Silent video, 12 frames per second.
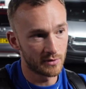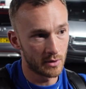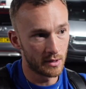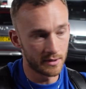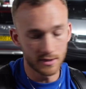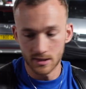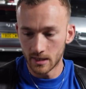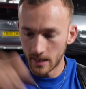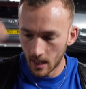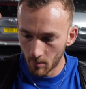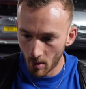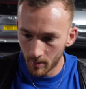to Arthur's Seat,
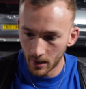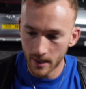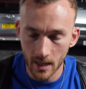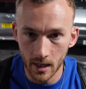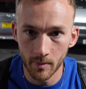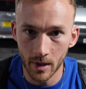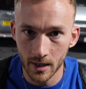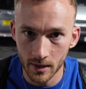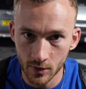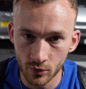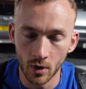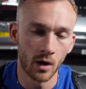get my bike out the back of
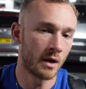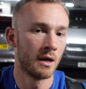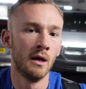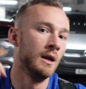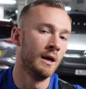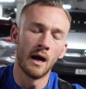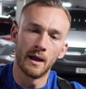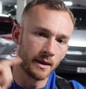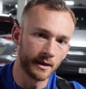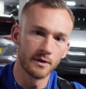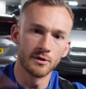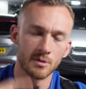the truck, and
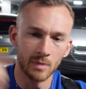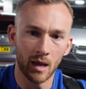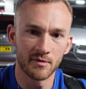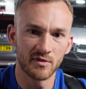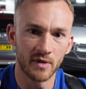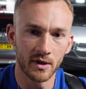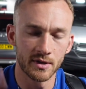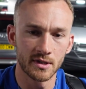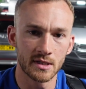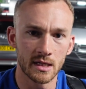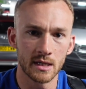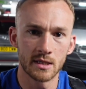then do some laps of Arthur's
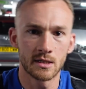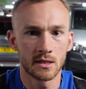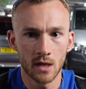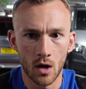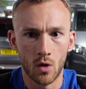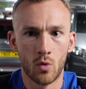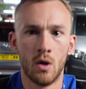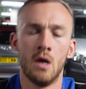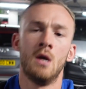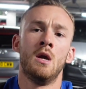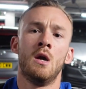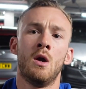Seat. So,
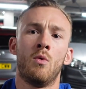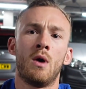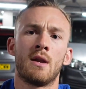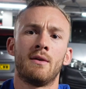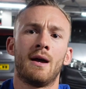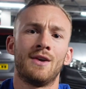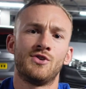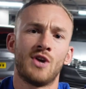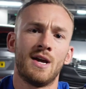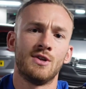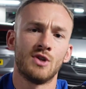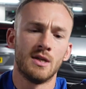why didn't I
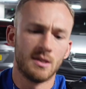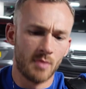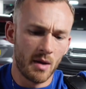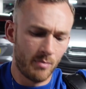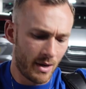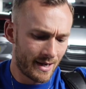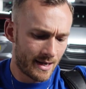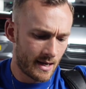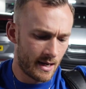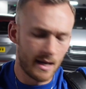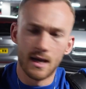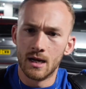change into my bike
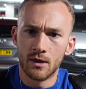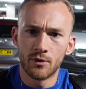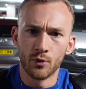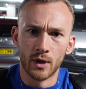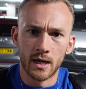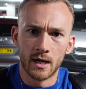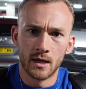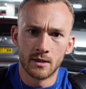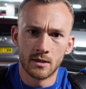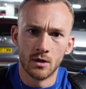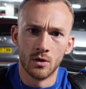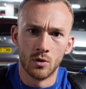kit in 3,
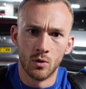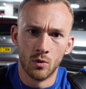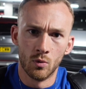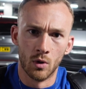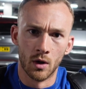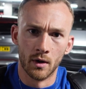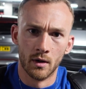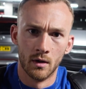2, 1.